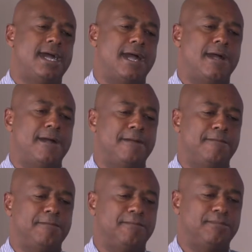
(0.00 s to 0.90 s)

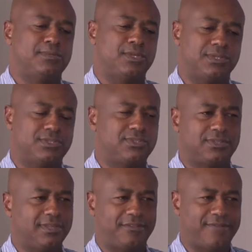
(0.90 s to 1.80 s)
So
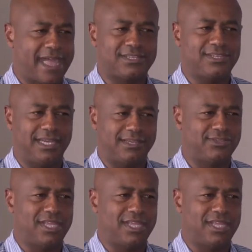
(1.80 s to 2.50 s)
it's fascinating